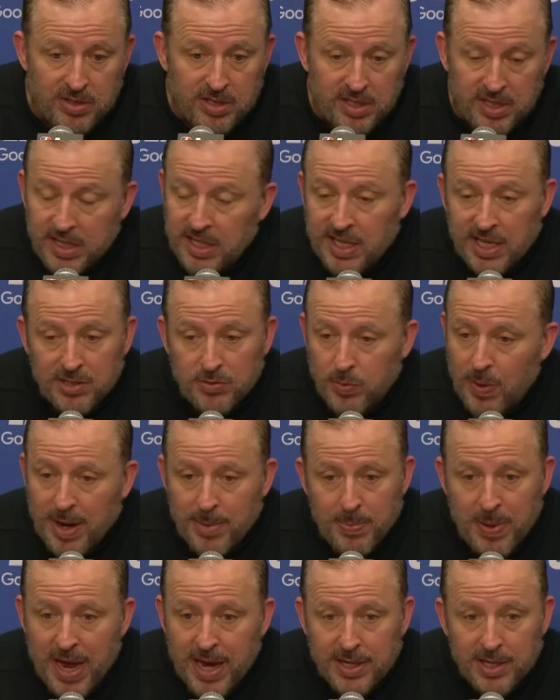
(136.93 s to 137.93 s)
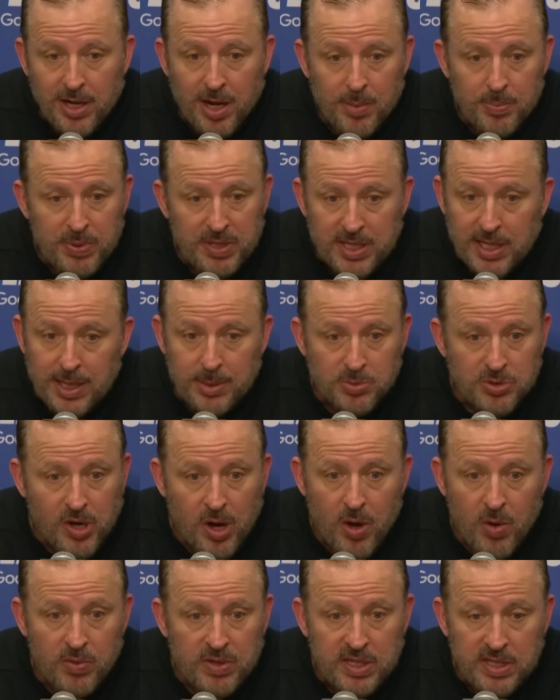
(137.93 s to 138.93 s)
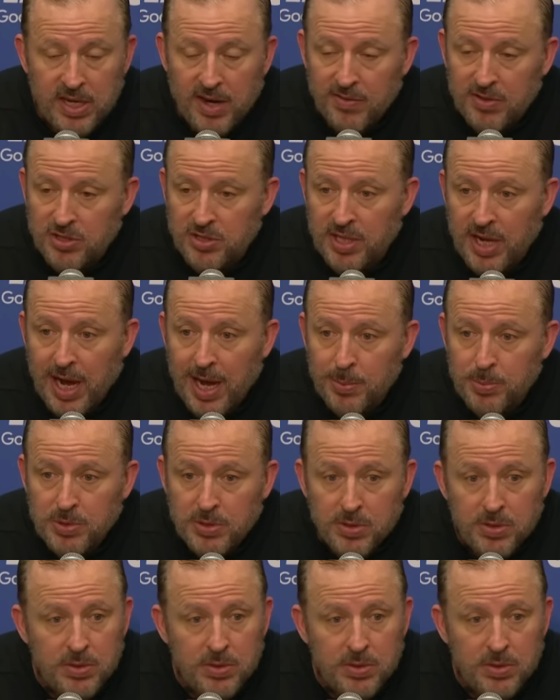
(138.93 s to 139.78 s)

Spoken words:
and he gets right back up. He keeps going. He never stops.